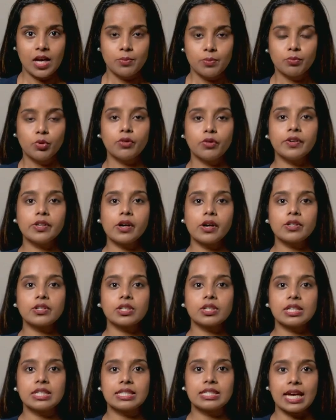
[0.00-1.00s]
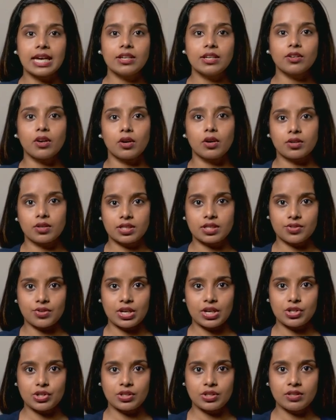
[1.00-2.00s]
Moving on to container
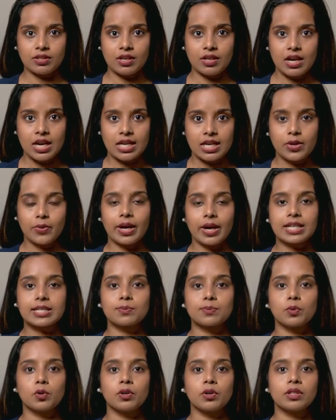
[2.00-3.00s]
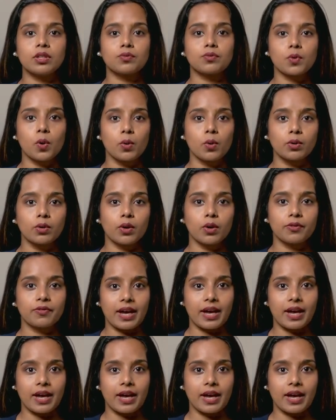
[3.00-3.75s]
orchestration, you explored the role of